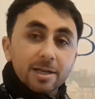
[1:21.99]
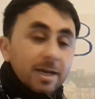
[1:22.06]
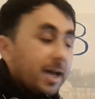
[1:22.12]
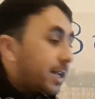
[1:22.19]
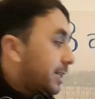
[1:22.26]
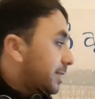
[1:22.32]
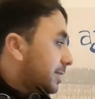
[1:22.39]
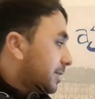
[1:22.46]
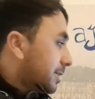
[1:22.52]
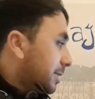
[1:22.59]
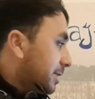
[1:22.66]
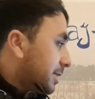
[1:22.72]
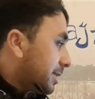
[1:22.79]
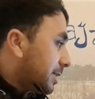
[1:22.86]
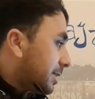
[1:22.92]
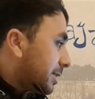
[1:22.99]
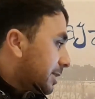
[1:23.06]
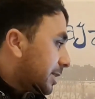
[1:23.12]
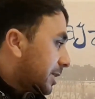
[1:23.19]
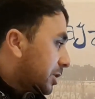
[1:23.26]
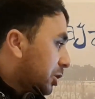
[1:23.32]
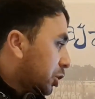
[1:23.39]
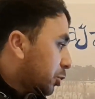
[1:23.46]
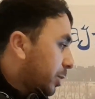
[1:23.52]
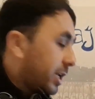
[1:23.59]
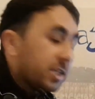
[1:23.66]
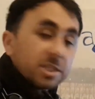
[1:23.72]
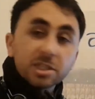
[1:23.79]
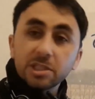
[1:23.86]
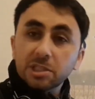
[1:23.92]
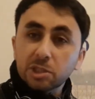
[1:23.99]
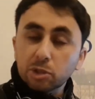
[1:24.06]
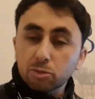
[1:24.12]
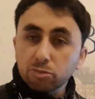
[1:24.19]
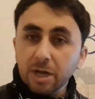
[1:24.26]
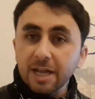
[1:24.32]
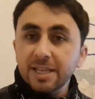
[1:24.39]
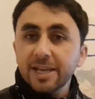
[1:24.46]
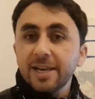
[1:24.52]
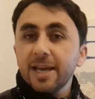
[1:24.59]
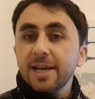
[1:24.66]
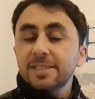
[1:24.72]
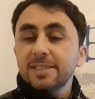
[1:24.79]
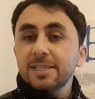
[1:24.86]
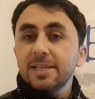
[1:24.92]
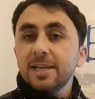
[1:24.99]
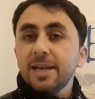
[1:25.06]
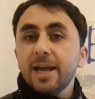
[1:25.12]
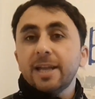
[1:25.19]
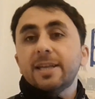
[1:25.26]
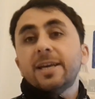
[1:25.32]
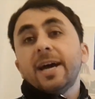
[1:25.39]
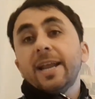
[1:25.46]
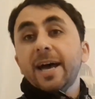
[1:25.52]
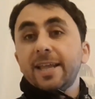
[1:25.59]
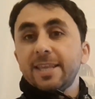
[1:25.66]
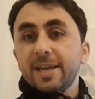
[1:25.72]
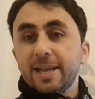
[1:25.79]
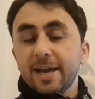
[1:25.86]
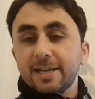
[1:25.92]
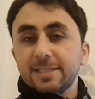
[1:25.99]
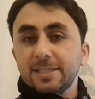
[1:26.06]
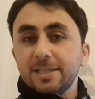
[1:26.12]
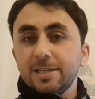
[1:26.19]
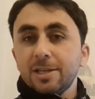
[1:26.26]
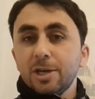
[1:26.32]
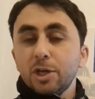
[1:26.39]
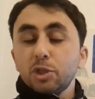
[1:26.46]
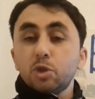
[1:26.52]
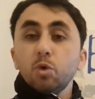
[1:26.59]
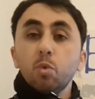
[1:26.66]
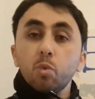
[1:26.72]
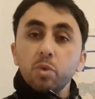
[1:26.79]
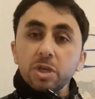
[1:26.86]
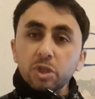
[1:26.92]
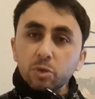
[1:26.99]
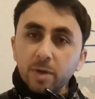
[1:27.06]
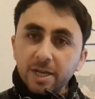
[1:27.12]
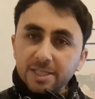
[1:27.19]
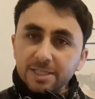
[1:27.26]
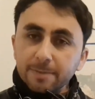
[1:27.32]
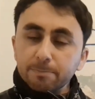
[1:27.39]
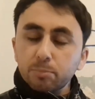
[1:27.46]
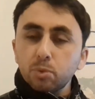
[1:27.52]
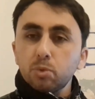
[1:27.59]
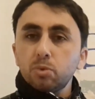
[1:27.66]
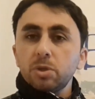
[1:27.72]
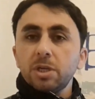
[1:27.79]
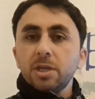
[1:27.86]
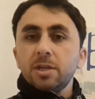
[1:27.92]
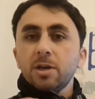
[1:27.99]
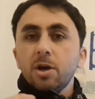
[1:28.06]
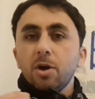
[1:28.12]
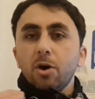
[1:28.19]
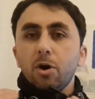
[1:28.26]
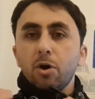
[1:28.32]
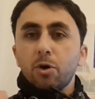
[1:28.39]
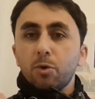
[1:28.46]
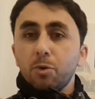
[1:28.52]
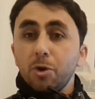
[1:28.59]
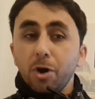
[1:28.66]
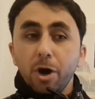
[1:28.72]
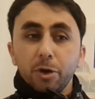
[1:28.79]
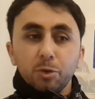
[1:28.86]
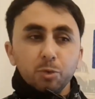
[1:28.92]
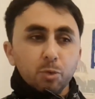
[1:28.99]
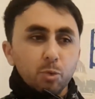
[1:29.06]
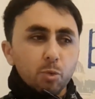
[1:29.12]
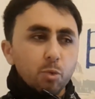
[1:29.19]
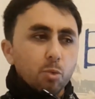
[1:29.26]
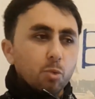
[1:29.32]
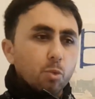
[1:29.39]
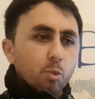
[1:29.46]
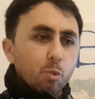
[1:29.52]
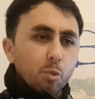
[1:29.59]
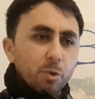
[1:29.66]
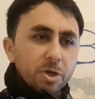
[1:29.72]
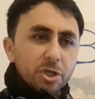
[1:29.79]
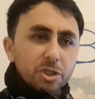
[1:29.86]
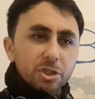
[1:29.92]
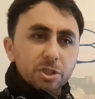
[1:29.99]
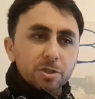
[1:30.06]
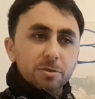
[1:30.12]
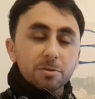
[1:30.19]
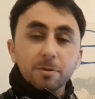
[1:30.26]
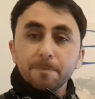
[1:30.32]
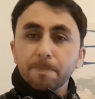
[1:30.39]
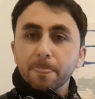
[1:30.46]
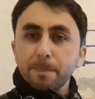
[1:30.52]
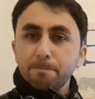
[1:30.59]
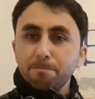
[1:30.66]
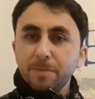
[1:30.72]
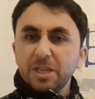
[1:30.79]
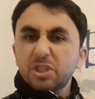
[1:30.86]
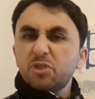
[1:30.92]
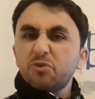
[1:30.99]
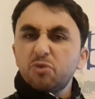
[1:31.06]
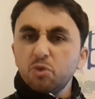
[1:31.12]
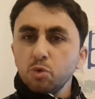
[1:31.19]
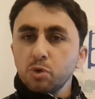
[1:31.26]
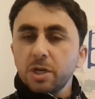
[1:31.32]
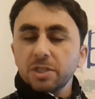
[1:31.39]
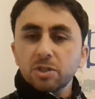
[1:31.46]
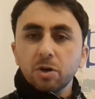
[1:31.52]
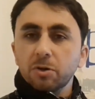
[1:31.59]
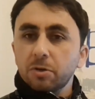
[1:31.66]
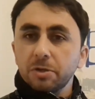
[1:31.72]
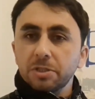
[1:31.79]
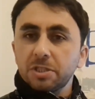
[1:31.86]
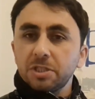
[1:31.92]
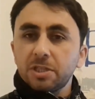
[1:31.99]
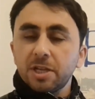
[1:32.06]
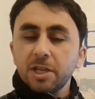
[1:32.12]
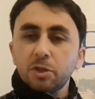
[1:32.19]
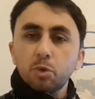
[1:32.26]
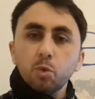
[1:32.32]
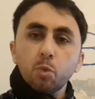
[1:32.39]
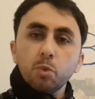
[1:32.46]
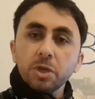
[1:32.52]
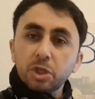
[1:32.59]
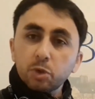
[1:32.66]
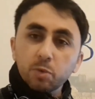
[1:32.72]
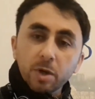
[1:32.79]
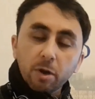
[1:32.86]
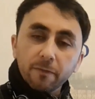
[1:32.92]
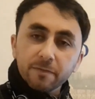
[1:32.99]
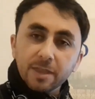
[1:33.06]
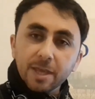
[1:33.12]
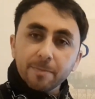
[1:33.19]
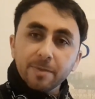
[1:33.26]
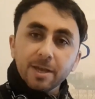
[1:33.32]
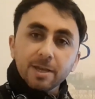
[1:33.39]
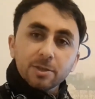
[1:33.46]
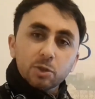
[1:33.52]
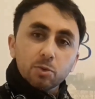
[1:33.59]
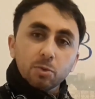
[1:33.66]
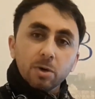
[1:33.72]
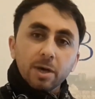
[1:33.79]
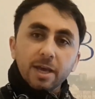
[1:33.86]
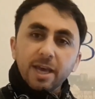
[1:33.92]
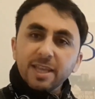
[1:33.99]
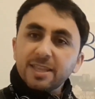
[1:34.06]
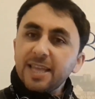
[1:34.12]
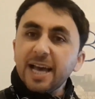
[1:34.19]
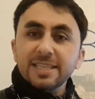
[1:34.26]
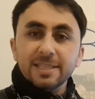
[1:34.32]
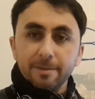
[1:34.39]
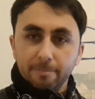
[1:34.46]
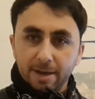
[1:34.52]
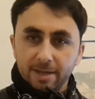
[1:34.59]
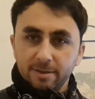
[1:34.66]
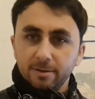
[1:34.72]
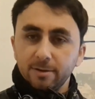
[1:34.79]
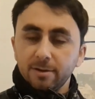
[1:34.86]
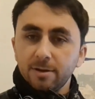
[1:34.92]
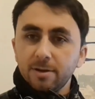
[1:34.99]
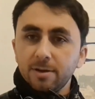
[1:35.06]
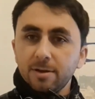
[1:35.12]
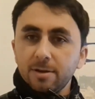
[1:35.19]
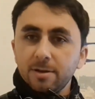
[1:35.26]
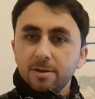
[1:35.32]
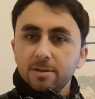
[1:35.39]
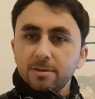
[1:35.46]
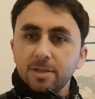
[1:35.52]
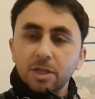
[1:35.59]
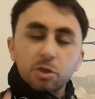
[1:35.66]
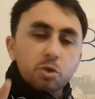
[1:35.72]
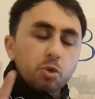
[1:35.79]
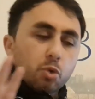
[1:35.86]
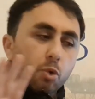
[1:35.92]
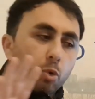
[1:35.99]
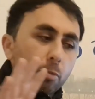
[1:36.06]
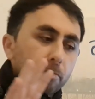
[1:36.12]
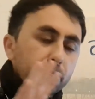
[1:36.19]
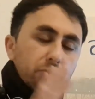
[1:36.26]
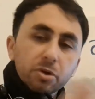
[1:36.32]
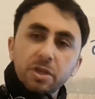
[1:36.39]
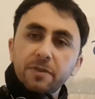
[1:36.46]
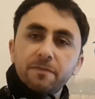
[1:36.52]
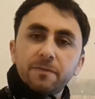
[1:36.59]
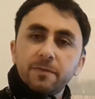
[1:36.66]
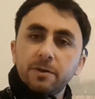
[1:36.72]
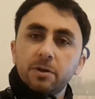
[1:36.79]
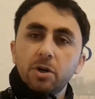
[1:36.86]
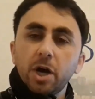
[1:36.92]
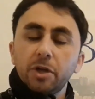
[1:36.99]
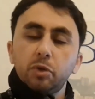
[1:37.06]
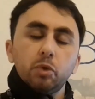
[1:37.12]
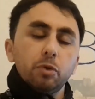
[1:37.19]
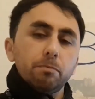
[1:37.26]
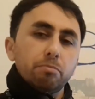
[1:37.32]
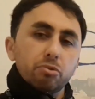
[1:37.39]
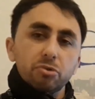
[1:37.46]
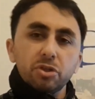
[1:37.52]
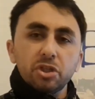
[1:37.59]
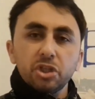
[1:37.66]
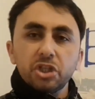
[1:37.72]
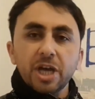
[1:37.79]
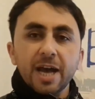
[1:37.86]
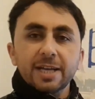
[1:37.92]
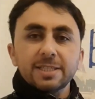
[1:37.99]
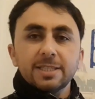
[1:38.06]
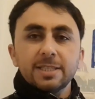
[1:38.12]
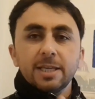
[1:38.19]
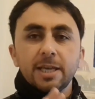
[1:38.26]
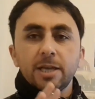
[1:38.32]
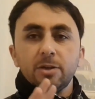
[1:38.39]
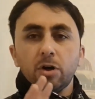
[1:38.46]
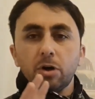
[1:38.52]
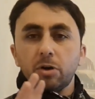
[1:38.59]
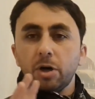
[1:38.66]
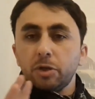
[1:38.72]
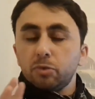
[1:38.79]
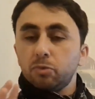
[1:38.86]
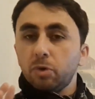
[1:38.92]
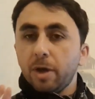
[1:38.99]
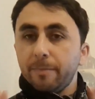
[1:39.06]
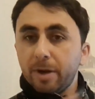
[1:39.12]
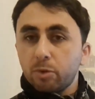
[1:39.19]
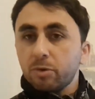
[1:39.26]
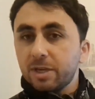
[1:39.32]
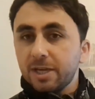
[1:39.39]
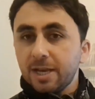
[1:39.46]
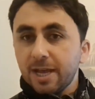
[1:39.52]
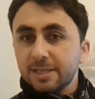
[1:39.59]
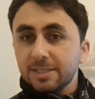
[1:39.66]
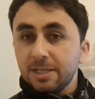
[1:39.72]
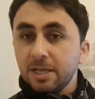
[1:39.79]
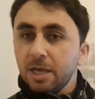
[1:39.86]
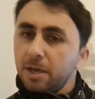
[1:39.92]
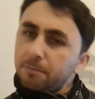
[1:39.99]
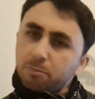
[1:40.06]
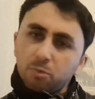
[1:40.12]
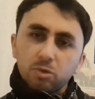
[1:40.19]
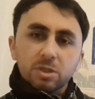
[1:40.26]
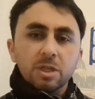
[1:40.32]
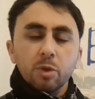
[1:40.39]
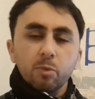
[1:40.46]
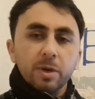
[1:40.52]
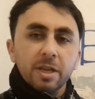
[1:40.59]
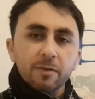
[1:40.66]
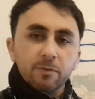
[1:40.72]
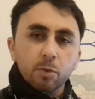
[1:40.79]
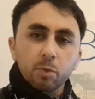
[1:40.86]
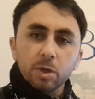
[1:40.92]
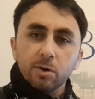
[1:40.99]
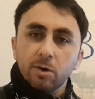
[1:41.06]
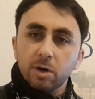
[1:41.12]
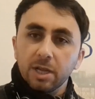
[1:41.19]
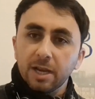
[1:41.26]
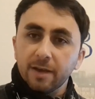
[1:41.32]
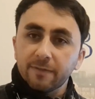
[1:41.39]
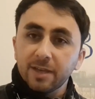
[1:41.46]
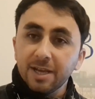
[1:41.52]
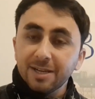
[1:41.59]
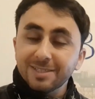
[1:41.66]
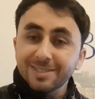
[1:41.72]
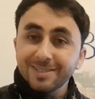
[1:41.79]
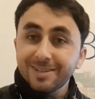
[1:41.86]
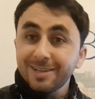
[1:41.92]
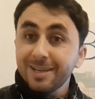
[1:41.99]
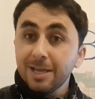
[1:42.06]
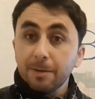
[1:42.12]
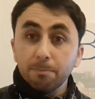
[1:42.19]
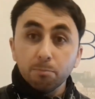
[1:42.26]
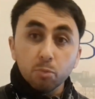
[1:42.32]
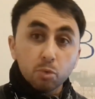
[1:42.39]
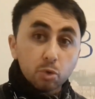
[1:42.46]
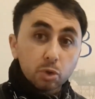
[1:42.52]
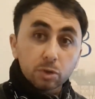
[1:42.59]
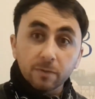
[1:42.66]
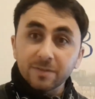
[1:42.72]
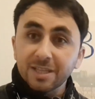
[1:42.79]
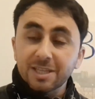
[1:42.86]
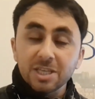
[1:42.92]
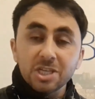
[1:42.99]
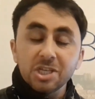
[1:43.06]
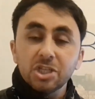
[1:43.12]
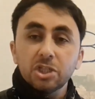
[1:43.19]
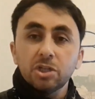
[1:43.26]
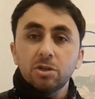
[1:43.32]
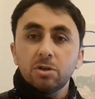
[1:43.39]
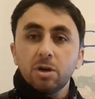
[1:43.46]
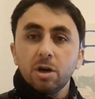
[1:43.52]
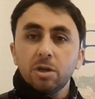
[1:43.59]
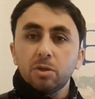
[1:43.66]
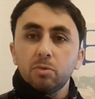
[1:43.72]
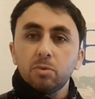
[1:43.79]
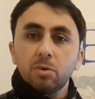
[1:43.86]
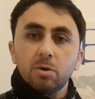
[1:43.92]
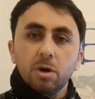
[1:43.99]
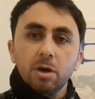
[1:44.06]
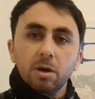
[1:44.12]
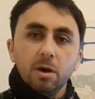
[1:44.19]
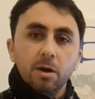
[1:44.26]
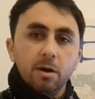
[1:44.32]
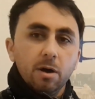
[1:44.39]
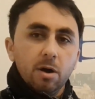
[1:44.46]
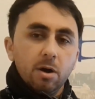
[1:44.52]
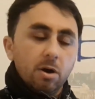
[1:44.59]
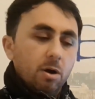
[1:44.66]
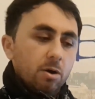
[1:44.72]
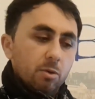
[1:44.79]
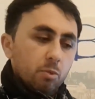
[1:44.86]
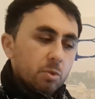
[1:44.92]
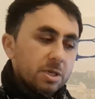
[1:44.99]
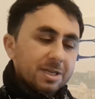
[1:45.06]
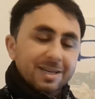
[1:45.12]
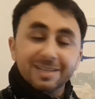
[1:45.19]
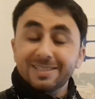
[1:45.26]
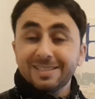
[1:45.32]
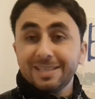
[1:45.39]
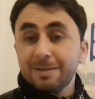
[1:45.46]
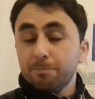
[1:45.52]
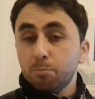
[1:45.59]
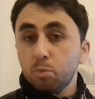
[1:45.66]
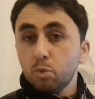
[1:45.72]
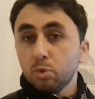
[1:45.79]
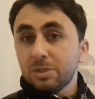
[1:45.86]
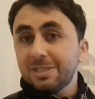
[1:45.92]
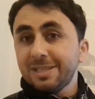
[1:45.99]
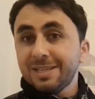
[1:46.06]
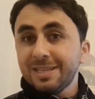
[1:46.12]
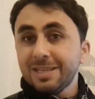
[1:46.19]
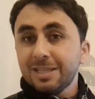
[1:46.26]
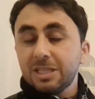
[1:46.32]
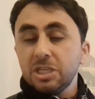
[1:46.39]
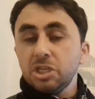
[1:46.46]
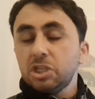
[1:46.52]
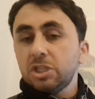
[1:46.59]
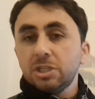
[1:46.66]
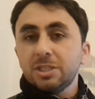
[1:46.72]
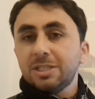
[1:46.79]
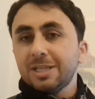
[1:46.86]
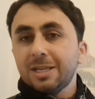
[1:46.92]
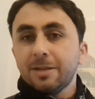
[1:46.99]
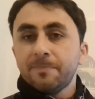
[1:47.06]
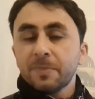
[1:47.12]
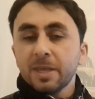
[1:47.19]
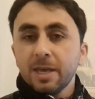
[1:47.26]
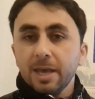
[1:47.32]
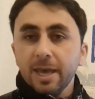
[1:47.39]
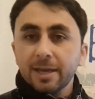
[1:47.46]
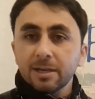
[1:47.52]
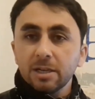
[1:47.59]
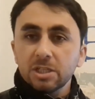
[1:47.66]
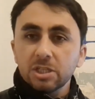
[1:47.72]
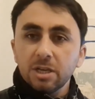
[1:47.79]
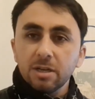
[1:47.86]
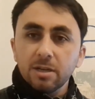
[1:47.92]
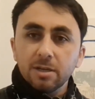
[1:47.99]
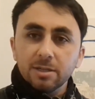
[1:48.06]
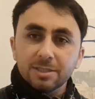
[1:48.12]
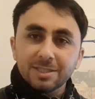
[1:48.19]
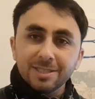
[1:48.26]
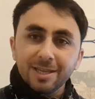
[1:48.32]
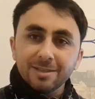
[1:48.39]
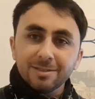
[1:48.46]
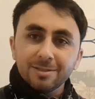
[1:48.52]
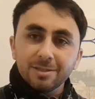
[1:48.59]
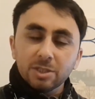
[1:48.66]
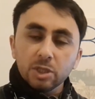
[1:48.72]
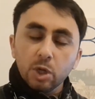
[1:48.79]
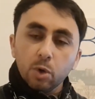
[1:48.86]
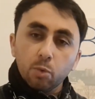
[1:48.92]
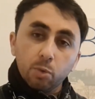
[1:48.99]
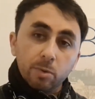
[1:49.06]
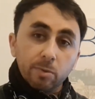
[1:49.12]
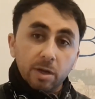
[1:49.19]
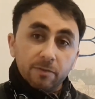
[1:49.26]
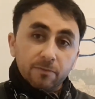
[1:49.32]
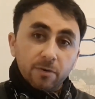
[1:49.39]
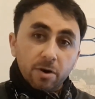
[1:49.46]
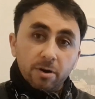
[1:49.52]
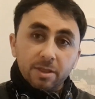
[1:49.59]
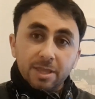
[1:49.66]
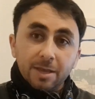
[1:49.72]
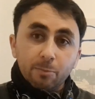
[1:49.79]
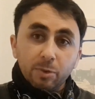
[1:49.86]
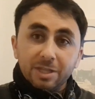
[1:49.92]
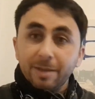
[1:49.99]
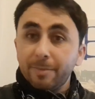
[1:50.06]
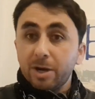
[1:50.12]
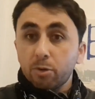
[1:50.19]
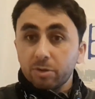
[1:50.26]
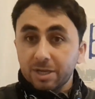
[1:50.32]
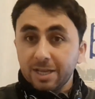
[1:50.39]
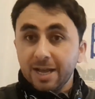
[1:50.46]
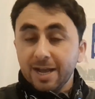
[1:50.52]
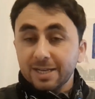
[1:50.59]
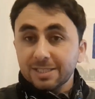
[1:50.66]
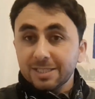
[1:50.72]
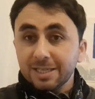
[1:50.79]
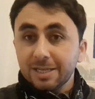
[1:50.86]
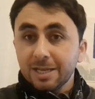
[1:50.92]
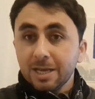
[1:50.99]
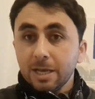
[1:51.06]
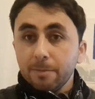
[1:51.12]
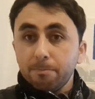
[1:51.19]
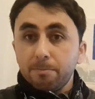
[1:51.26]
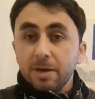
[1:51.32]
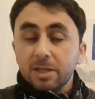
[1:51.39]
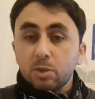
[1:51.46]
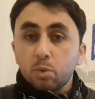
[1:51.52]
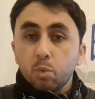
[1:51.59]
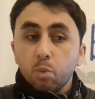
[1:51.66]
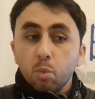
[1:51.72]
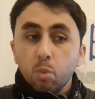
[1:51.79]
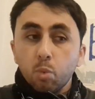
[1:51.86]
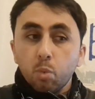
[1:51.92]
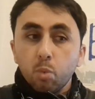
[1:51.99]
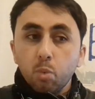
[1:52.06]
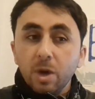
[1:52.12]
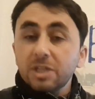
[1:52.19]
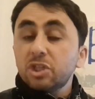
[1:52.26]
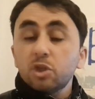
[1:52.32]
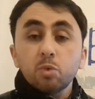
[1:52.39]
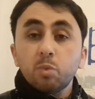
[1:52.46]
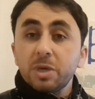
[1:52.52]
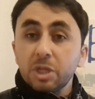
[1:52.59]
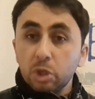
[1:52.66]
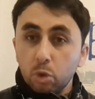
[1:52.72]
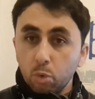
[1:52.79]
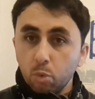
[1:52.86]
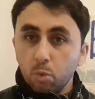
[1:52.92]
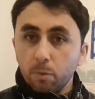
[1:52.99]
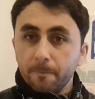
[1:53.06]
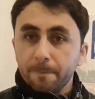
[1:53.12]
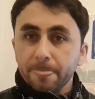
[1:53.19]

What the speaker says: And the third one is Australian accent and Canadian accent. So which one is important, or I don't know, we should much focus or concentrate to which one of them? So it doesn't matter that you prefer, British accent or American accent. Mostly whenever we are in Afghanistan, most of the teacher, or we can say mostly teachers in English centers, we will find them with American accent. But what should we do?